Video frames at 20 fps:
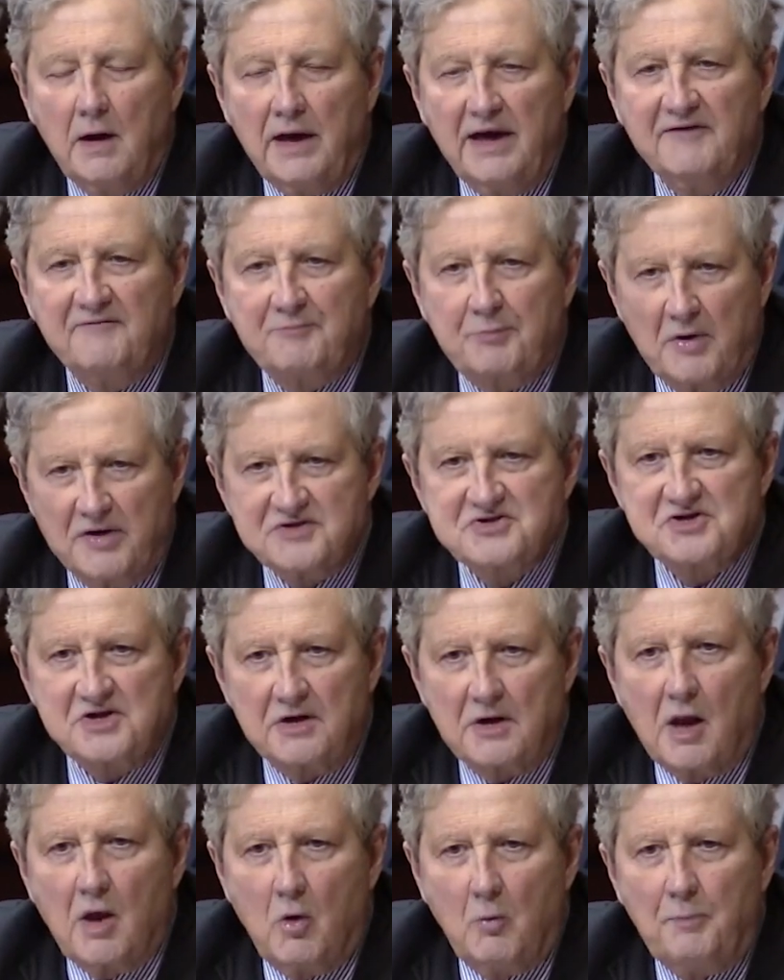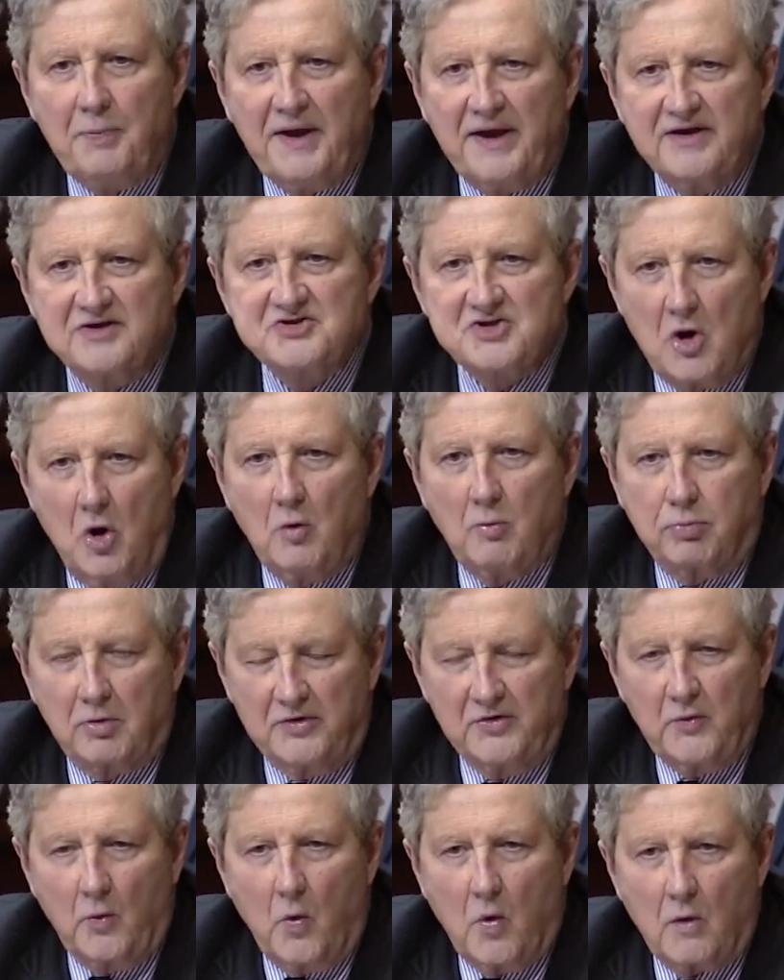If President Lopez
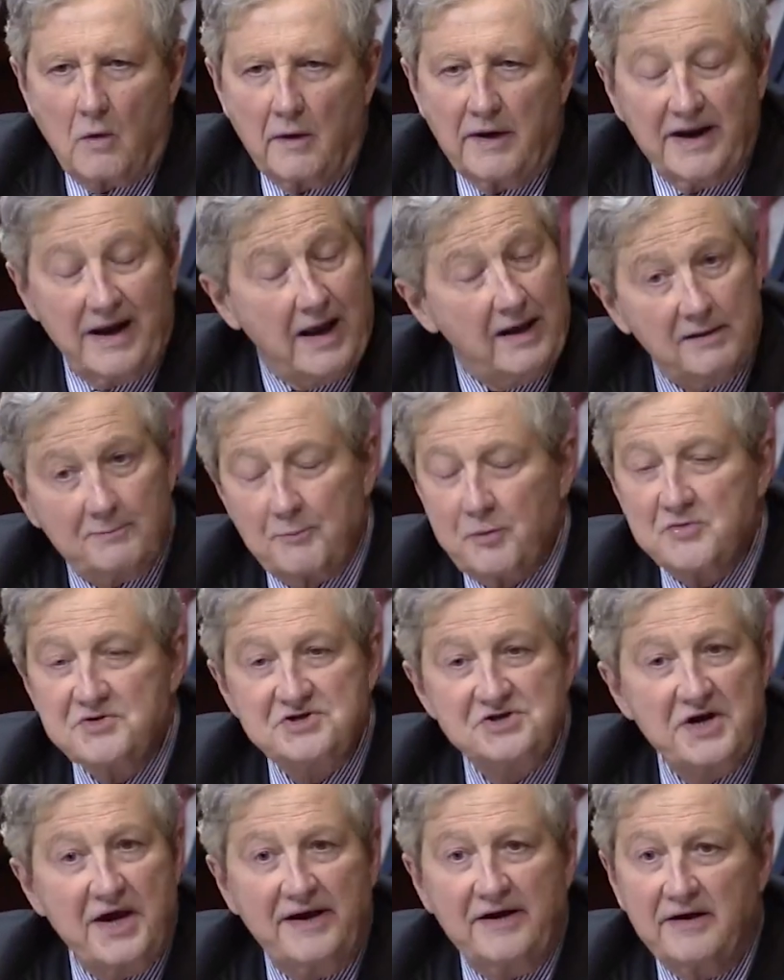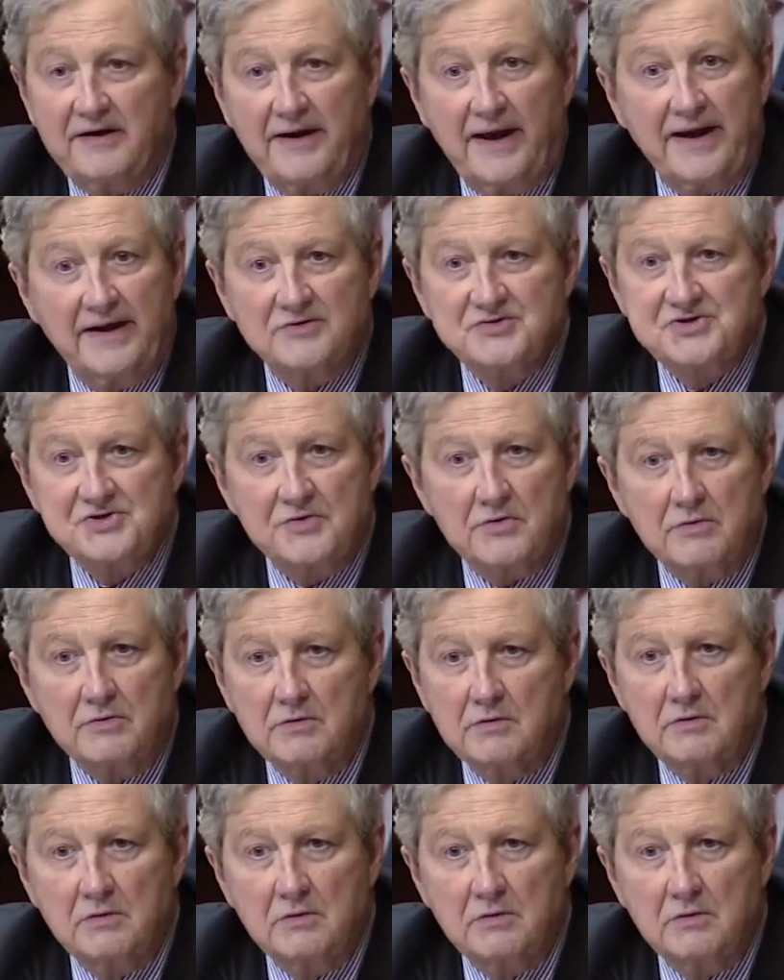Obrador, and I'd appreciate an answer,